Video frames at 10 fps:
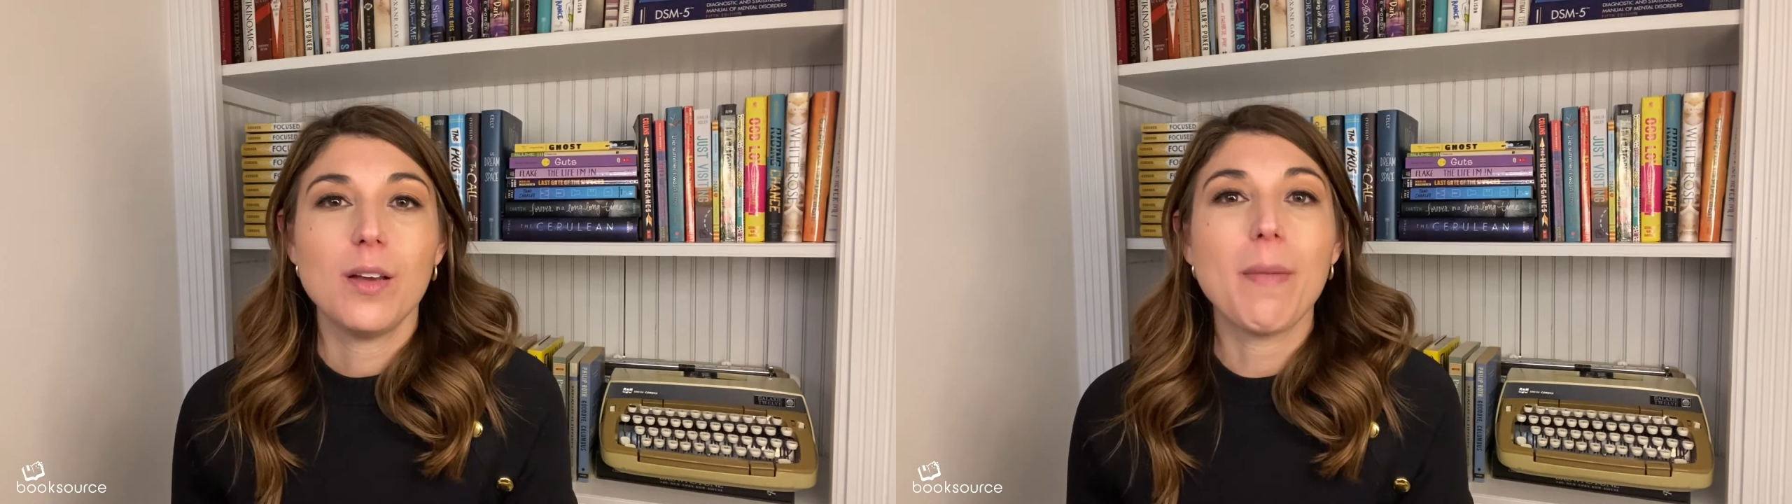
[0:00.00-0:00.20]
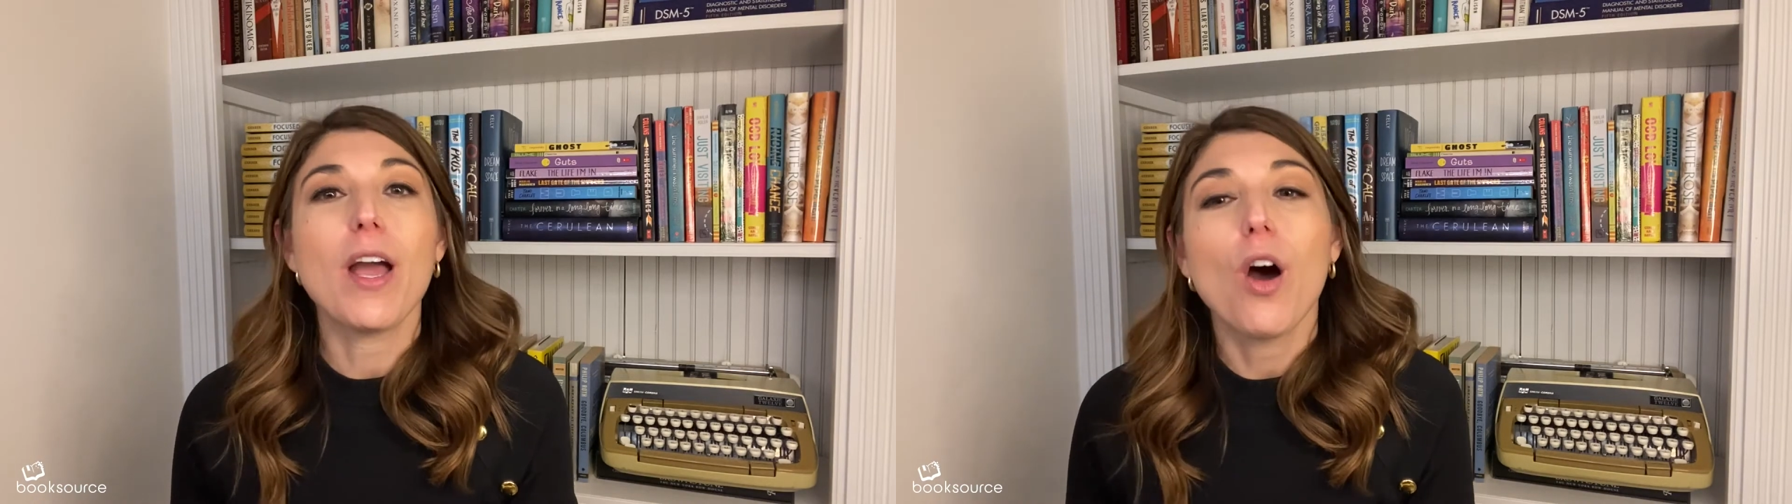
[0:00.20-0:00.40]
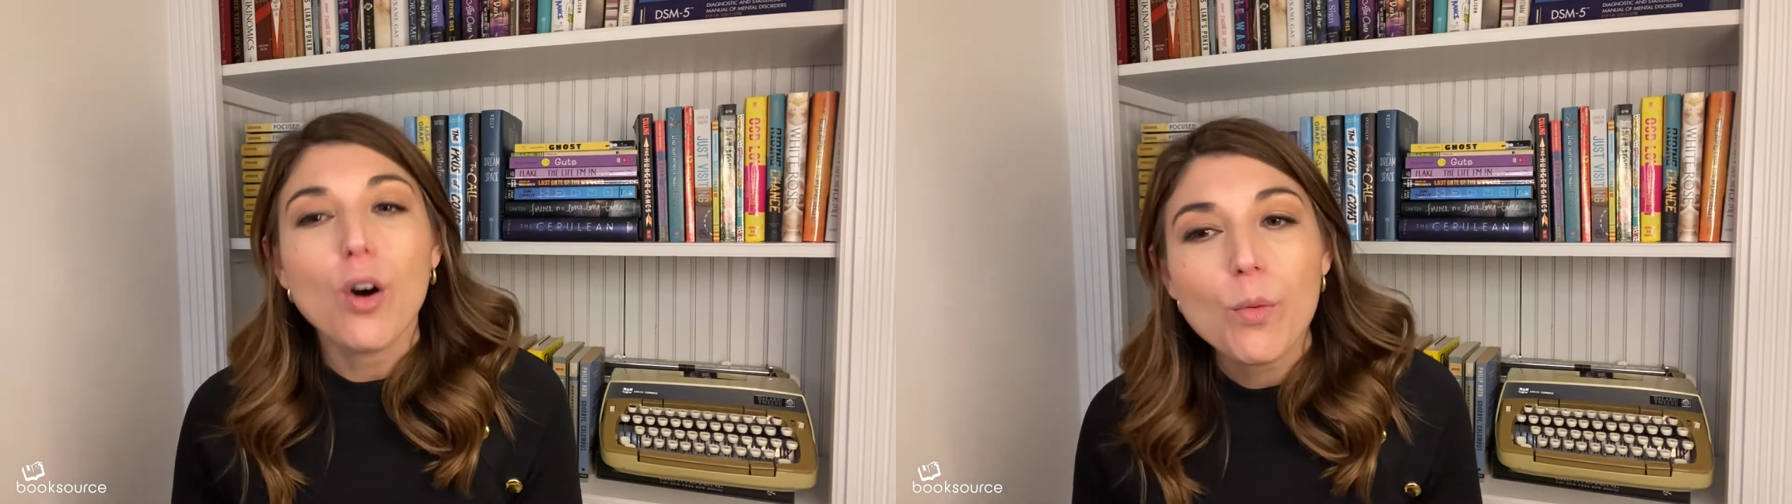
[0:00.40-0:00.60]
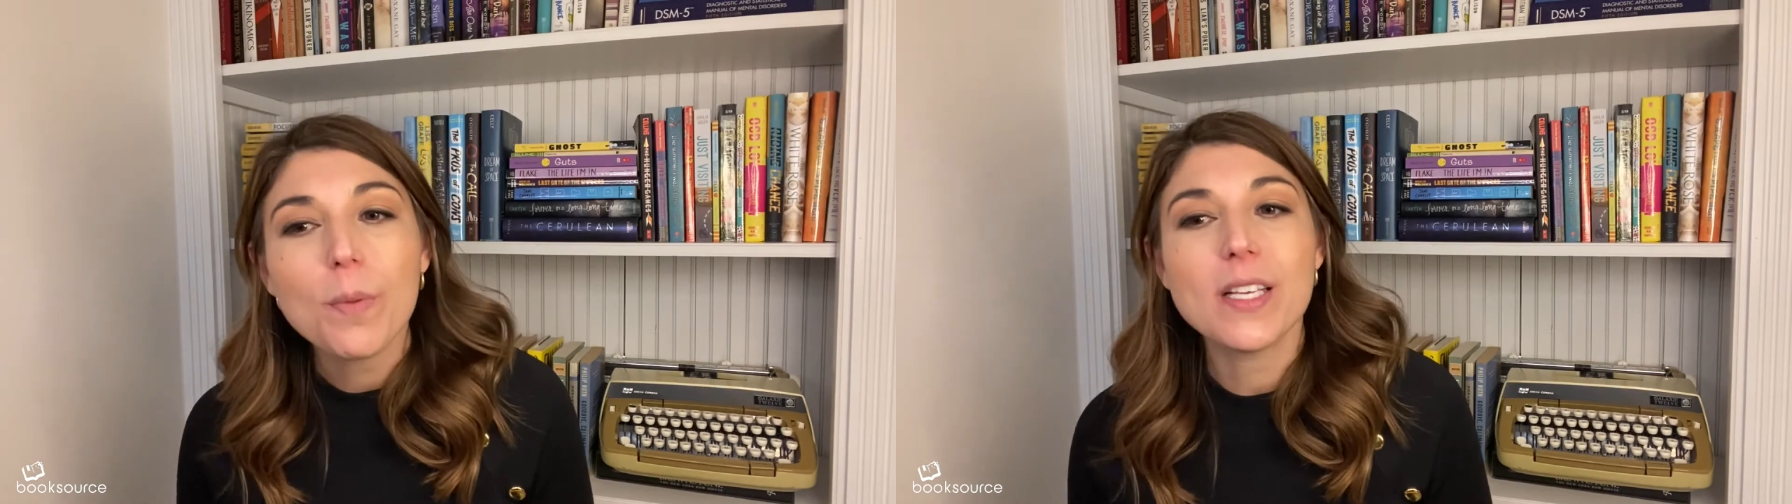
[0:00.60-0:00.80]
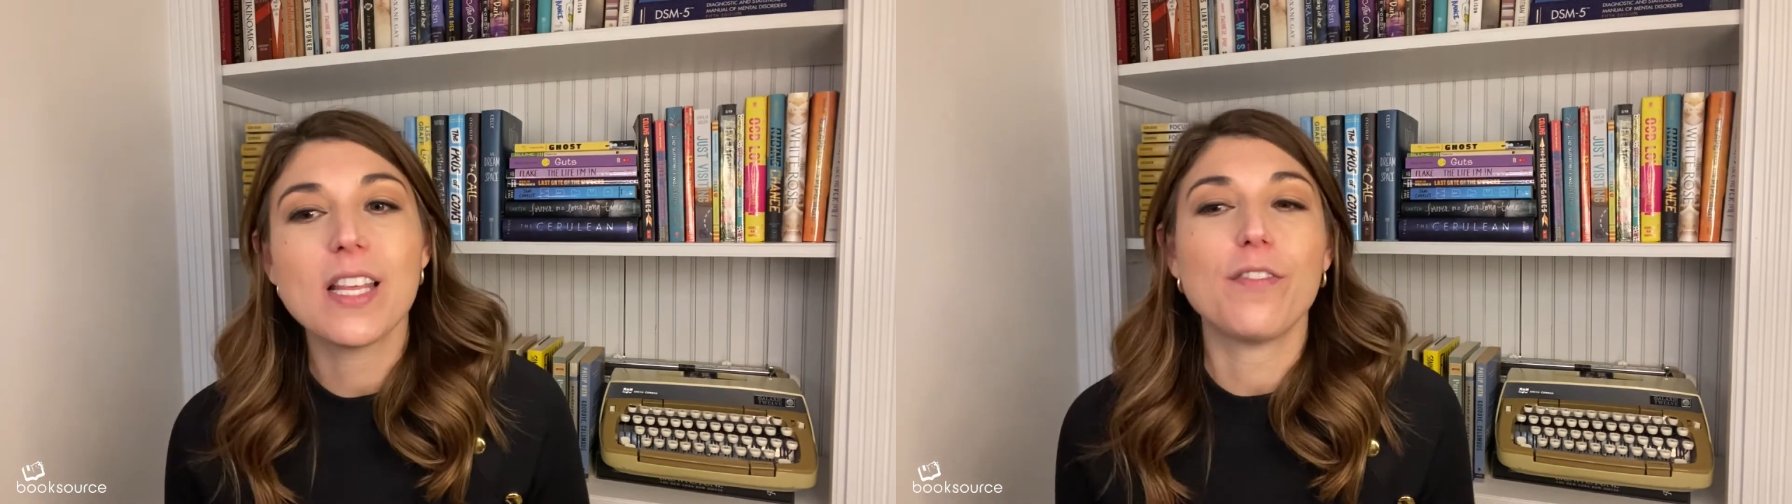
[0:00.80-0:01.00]
My hope
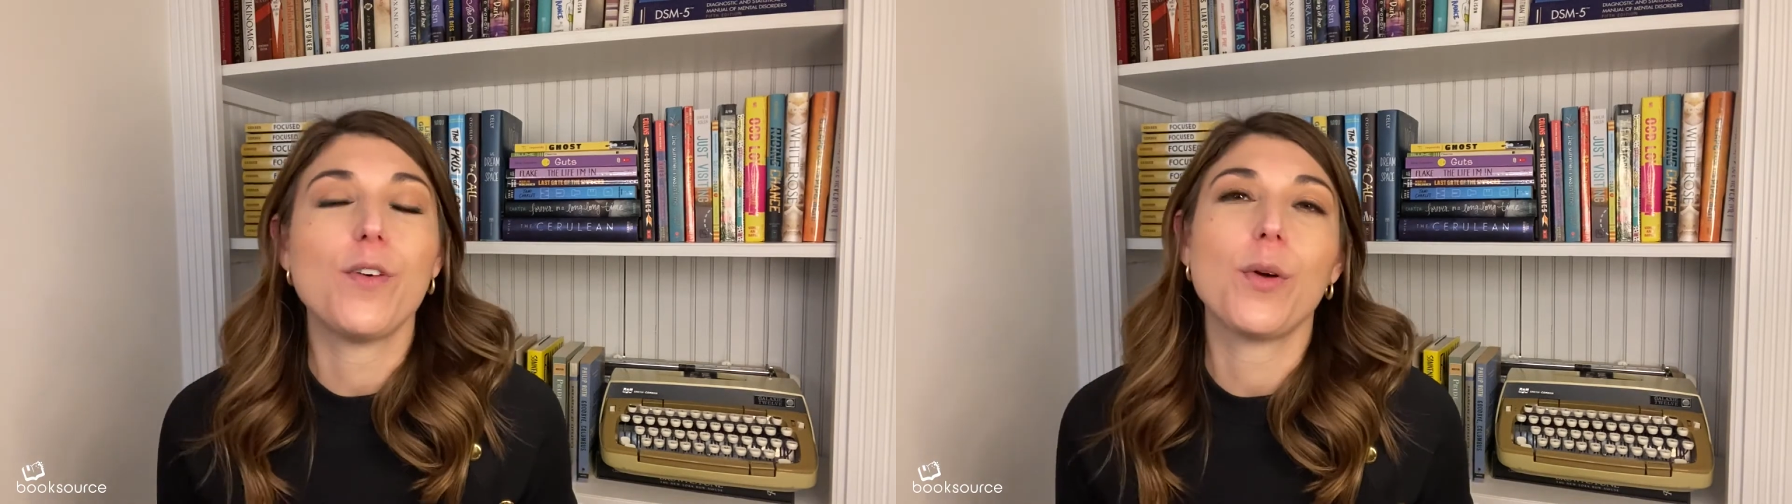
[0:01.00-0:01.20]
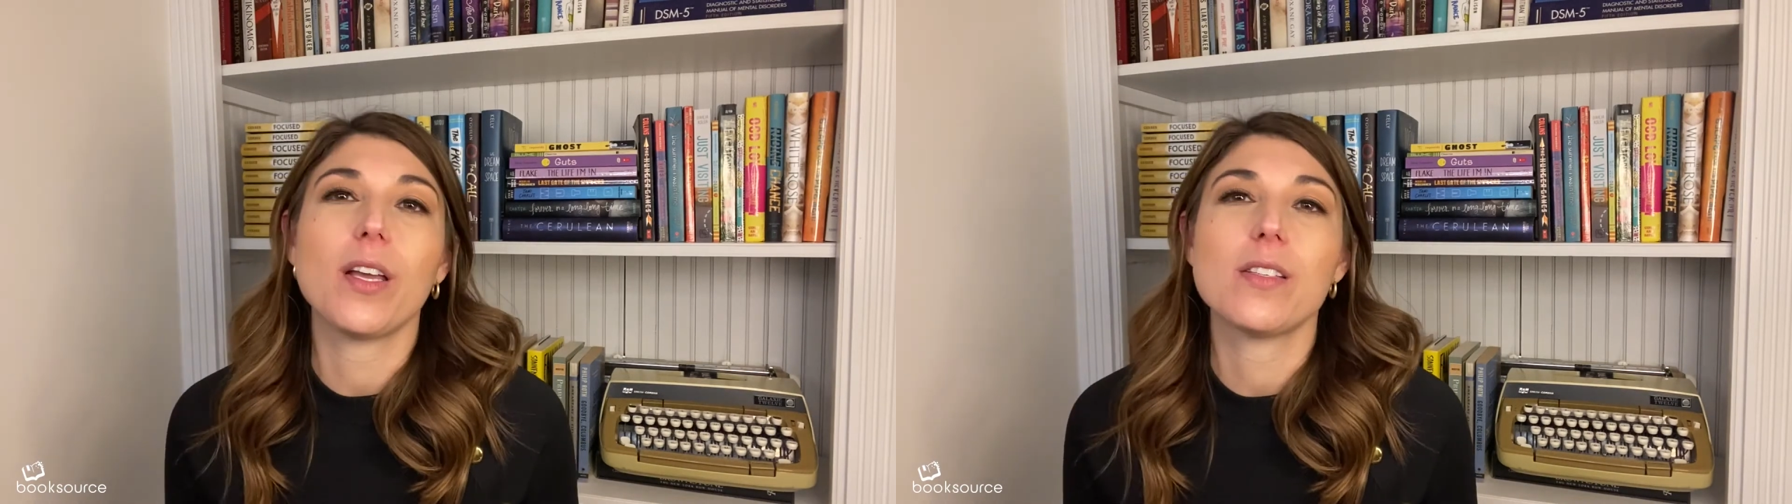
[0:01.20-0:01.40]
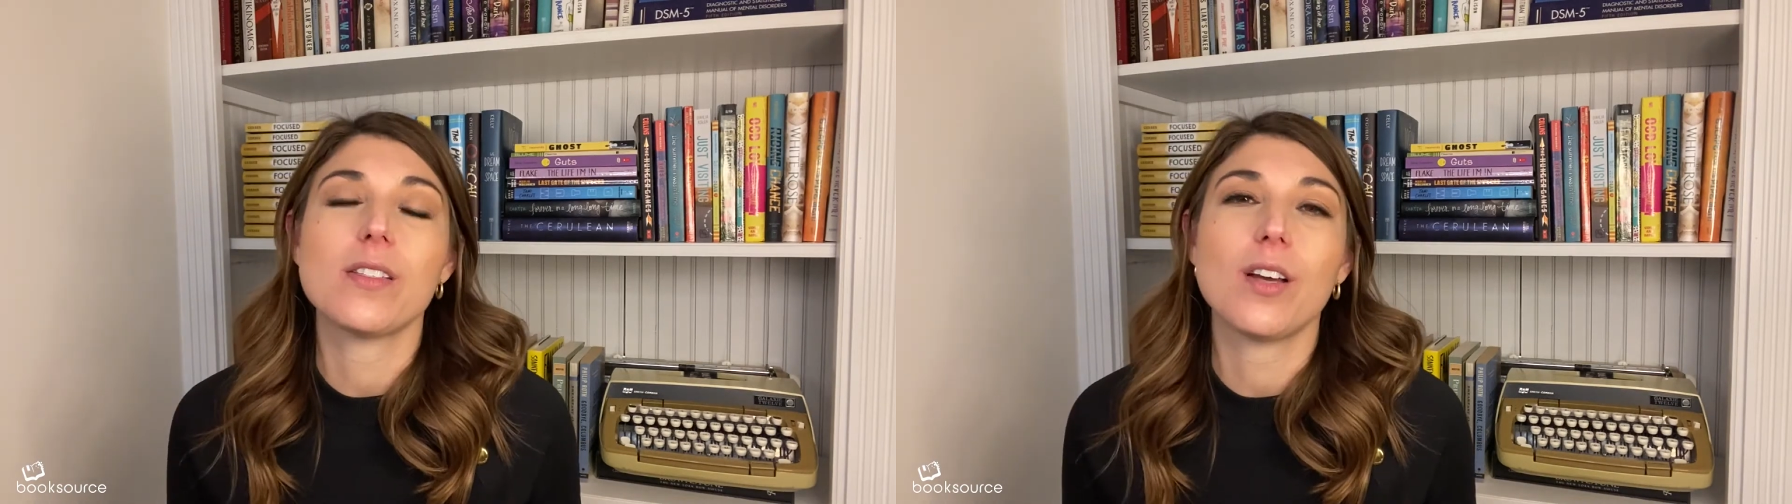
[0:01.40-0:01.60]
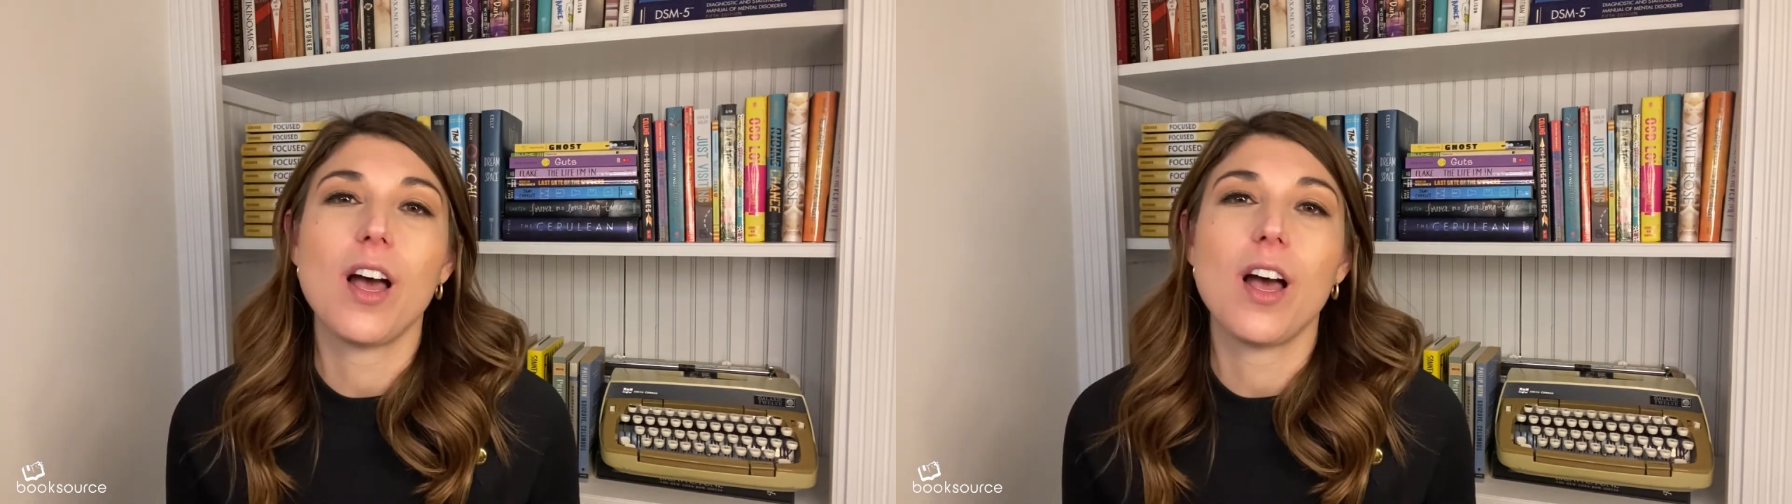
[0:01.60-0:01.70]
is that Focused